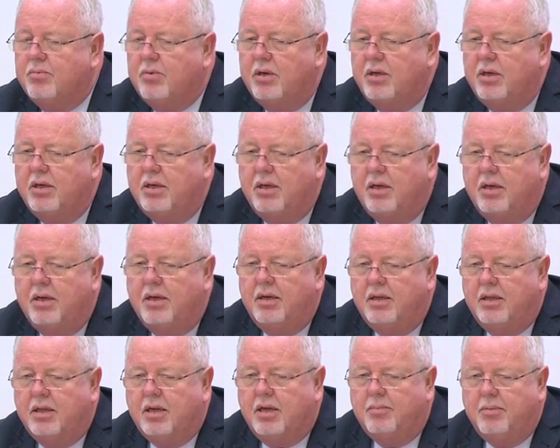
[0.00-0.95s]
and the
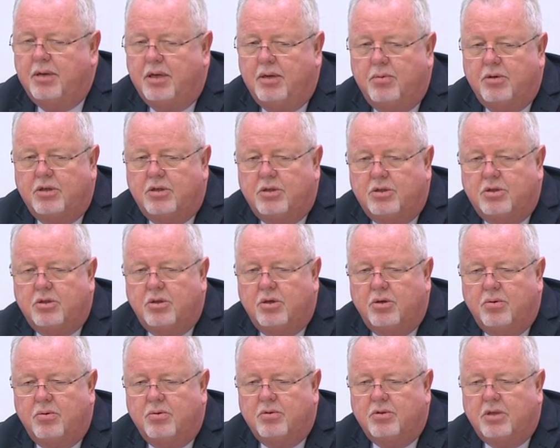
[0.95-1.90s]
committee wishes
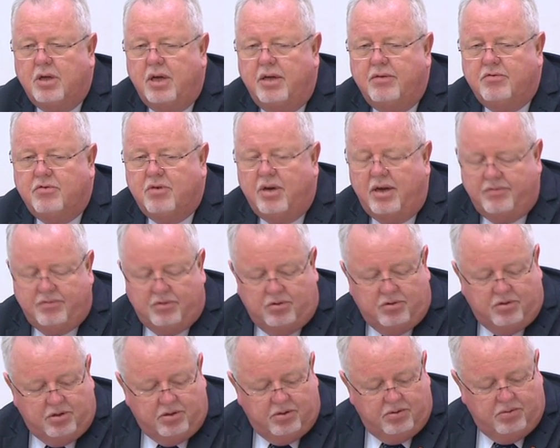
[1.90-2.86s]
you safe travel
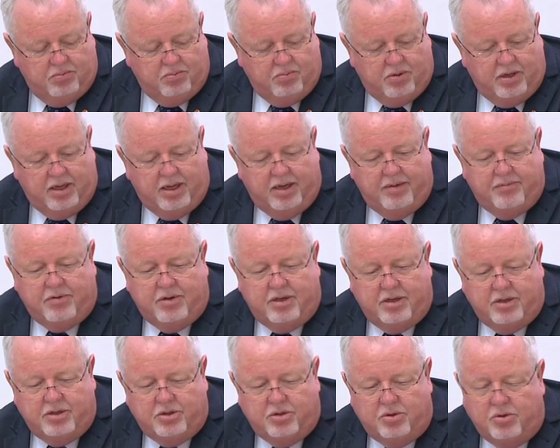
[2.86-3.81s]
to wherever
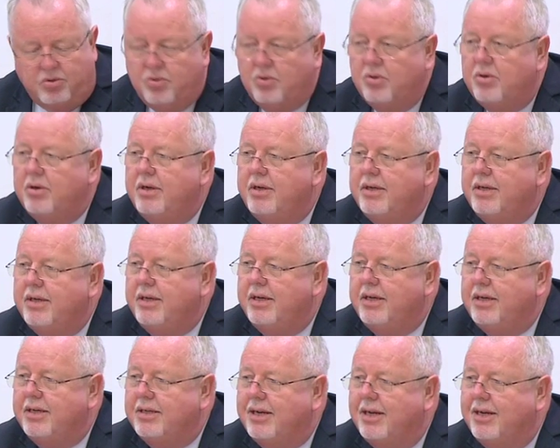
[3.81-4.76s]
it is you're
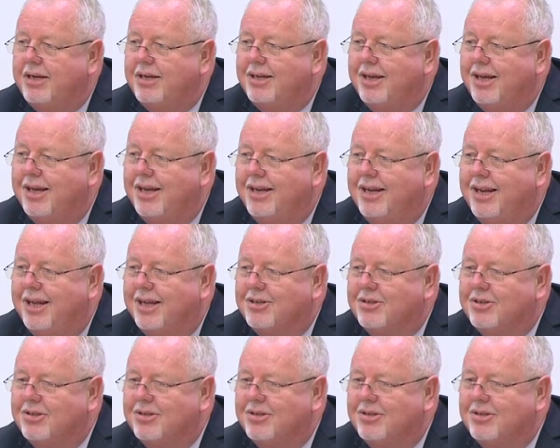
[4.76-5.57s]
intending to head next.